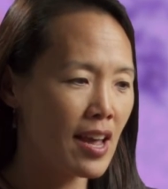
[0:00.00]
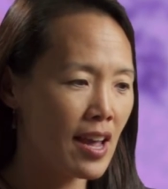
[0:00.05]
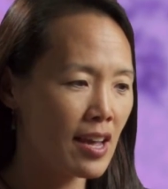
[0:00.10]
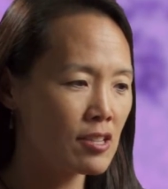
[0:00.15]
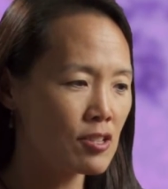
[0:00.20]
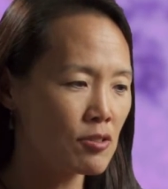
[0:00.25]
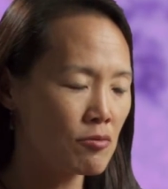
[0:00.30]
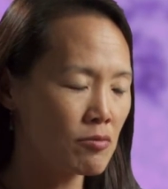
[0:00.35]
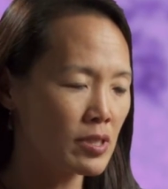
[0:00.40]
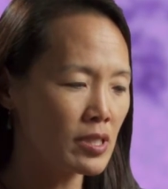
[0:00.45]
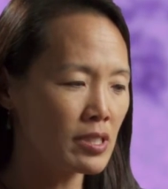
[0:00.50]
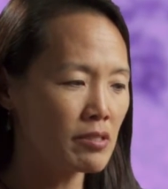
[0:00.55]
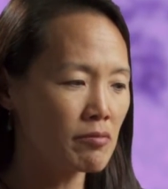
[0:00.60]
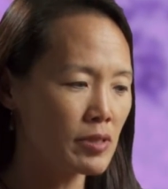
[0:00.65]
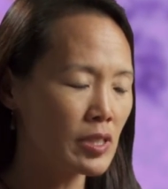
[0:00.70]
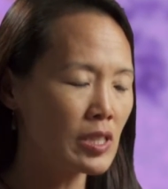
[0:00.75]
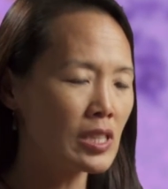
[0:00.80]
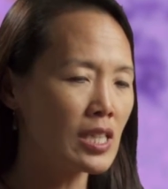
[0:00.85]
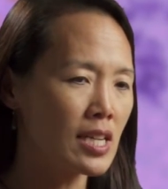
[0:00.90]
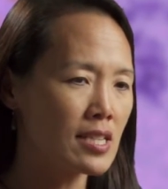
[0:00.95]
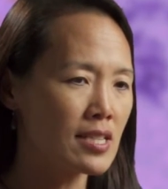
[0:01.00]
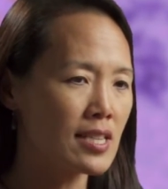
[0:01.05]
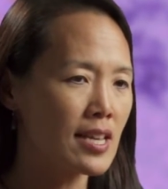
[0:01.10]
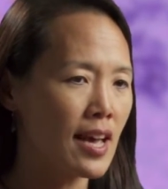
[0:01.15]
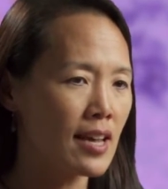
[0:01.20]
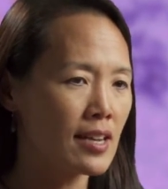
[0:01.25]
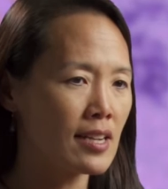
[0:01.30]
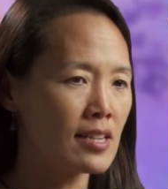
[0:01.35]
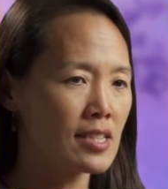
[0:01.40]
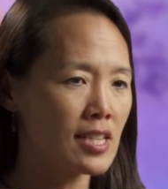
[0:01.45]
and to really realize
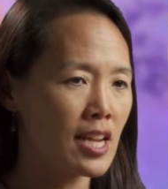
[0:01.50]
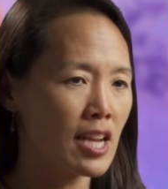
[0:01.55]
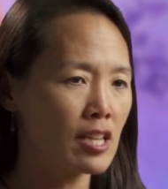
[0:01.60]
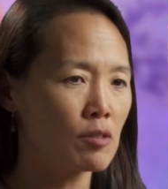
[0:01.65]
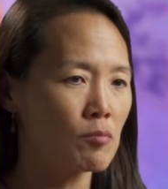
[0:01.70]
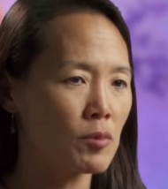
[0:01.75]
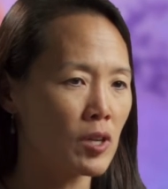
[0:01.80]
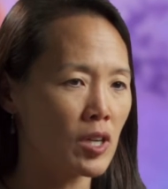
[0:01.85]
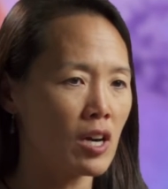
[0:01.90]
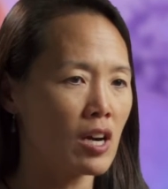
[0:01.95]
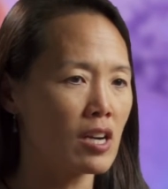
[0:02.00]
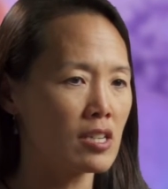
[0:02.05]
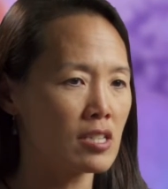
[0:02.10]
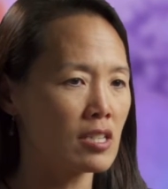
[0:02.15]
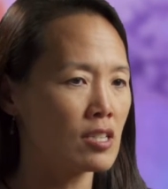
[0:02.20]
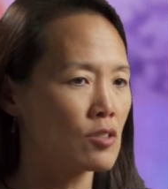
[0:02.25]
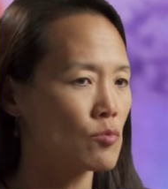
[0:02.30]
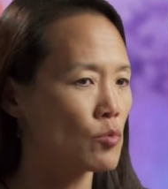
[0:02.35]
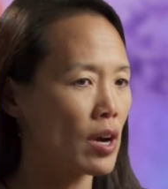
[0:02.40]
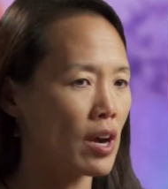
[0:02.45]
that and take the precautions